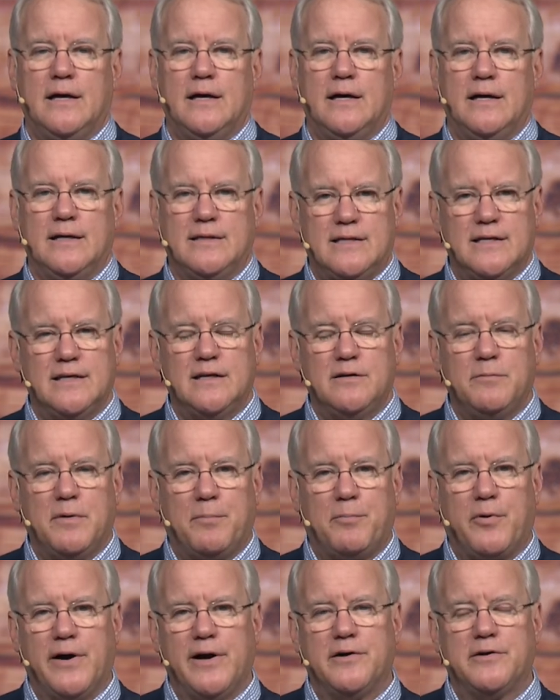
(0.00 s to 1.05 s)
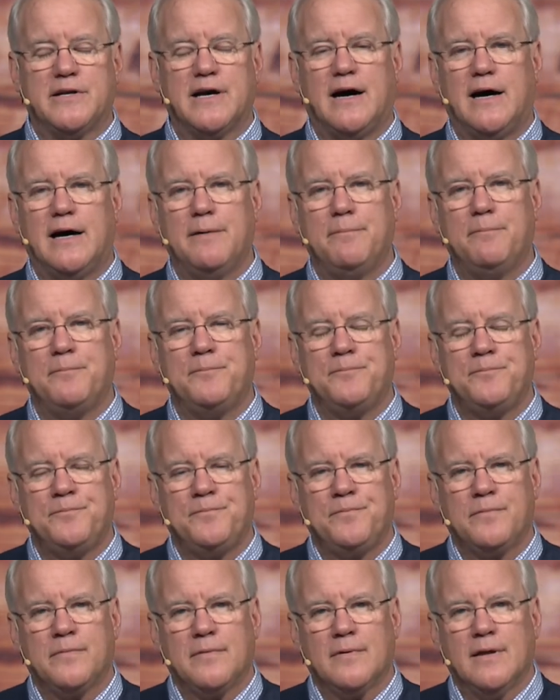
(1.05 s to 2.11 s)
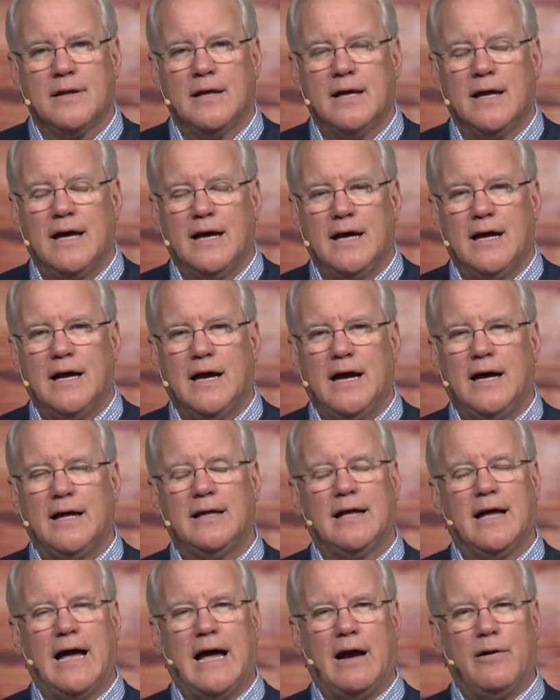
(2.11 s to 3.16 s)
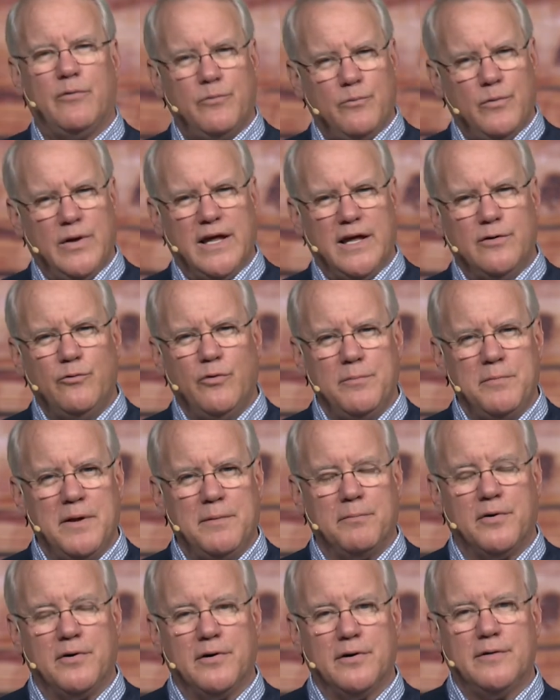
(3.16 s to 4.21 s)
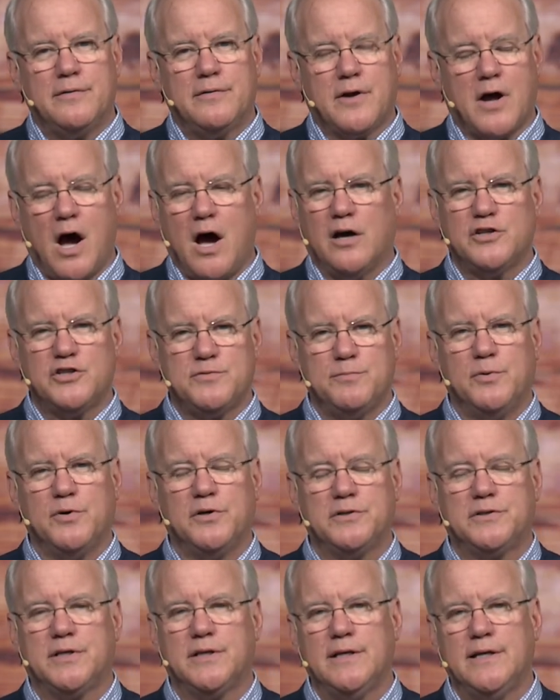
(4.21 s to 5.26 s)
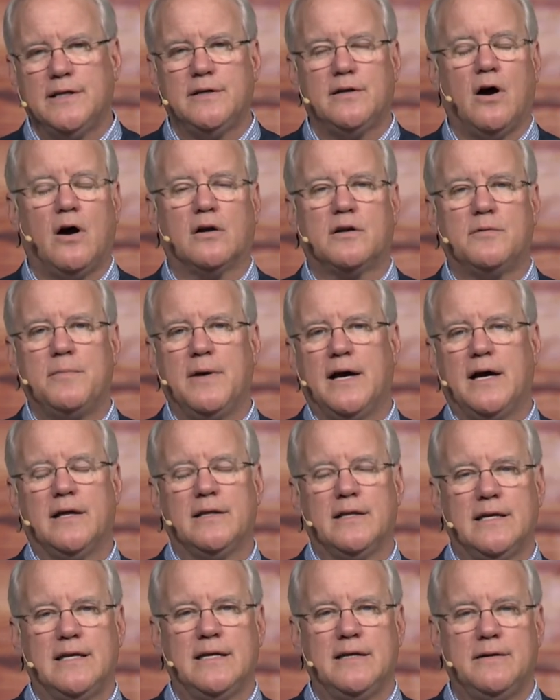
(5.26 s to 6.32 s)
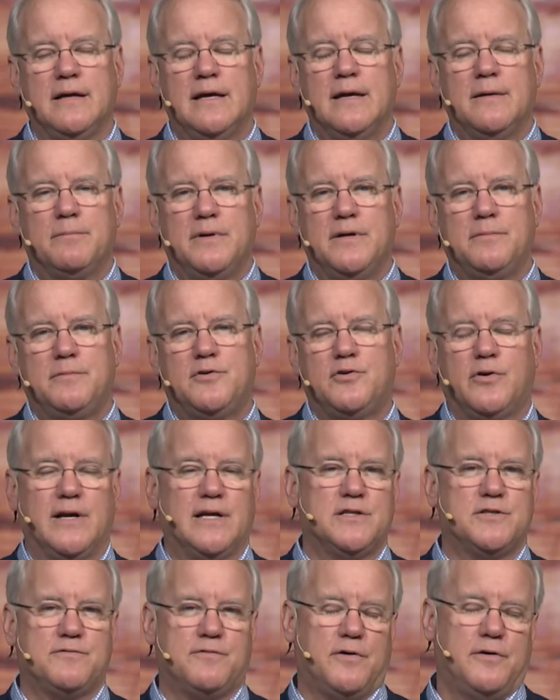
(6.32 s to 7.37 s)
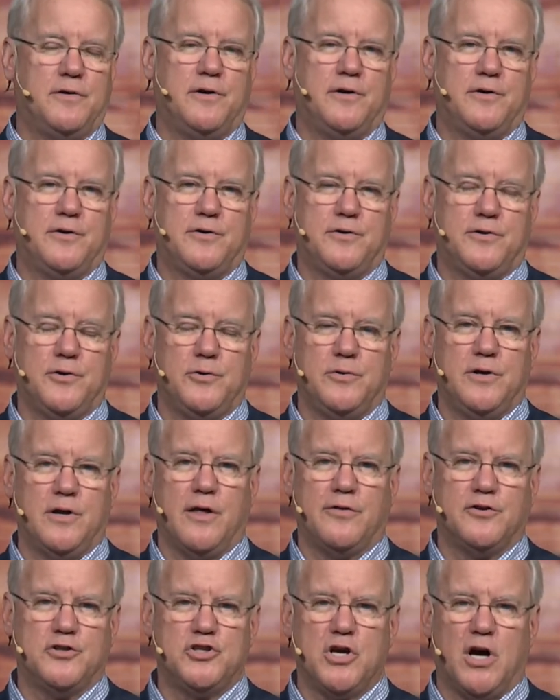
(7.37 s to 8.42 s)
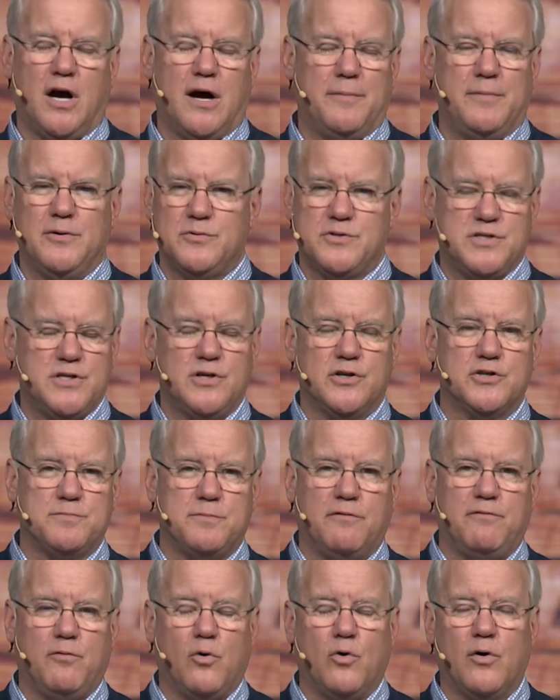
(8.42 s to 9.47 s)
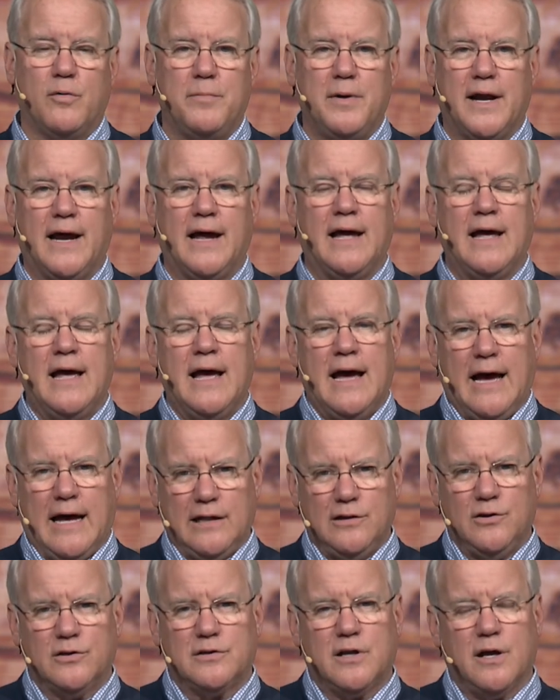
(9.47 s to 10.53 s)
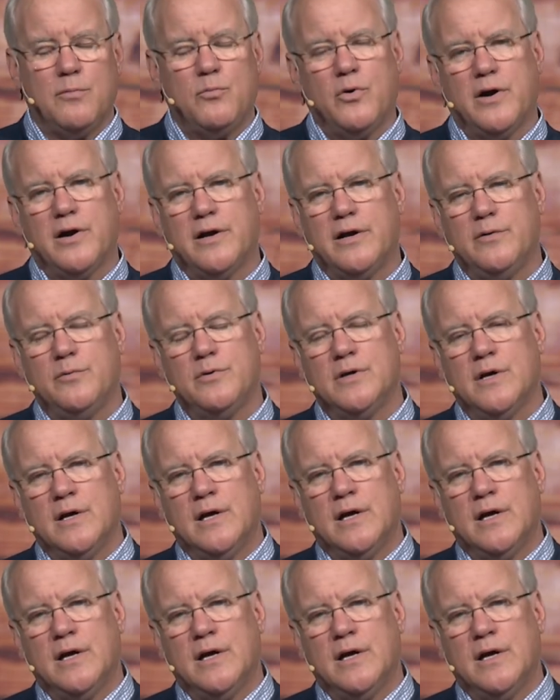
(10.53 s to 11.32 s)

At the end of my prayer time, I had remembered college bulletin had talked about that he'd been transferred to another job. It was years before, but I looked up where he